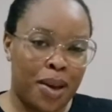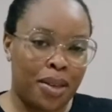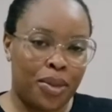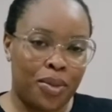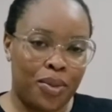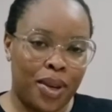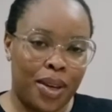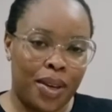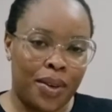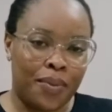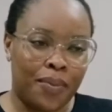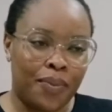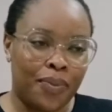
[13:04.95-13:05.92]
by the
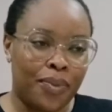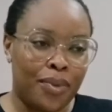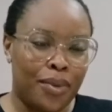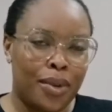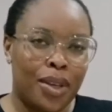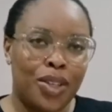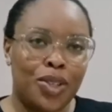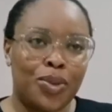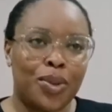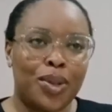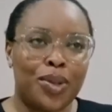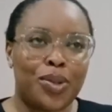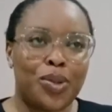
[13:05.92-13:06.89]
way. She
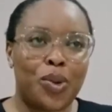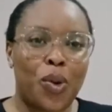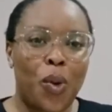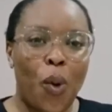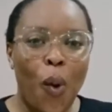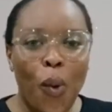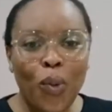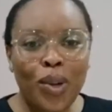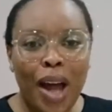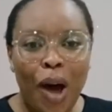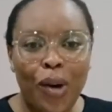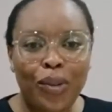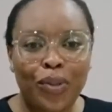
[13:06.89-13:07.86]
wore this gold
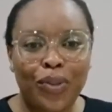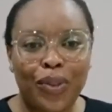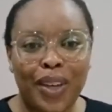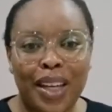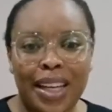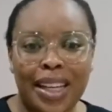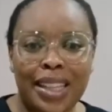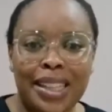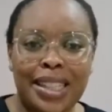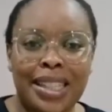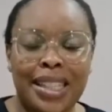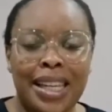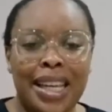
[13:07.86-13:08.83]

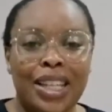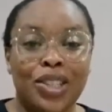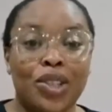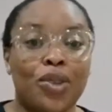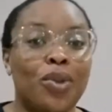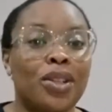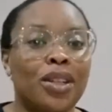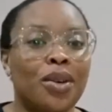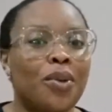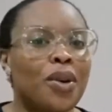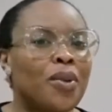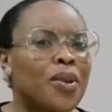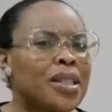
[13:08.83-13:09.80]
outfit.
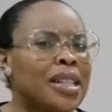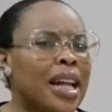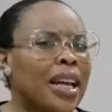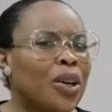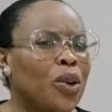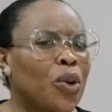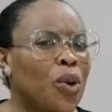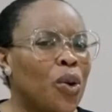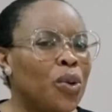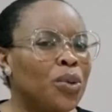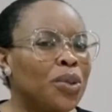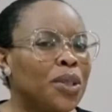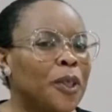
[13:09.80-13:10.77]
It was like a
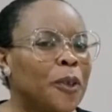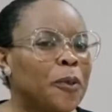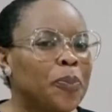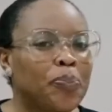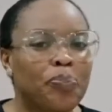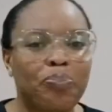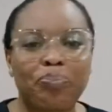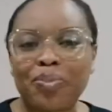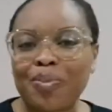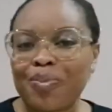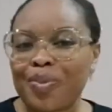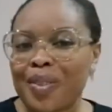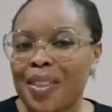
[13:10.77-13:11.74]
gold.
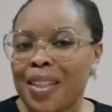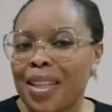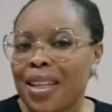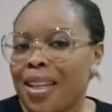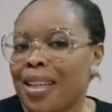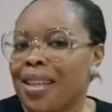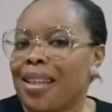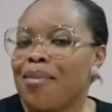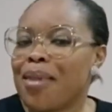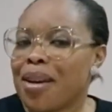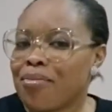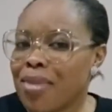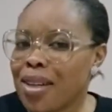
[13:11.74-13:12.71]
Can I
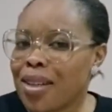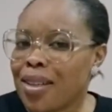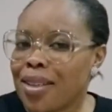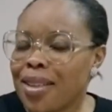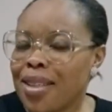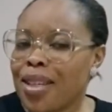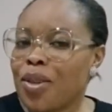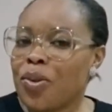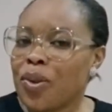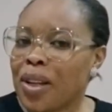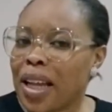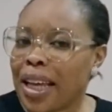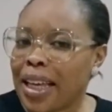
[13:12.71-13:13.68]
not wait? It
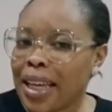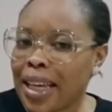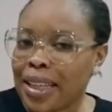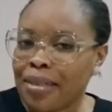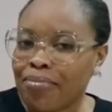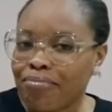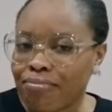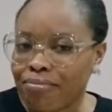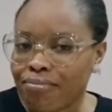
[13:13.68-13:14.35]
look like a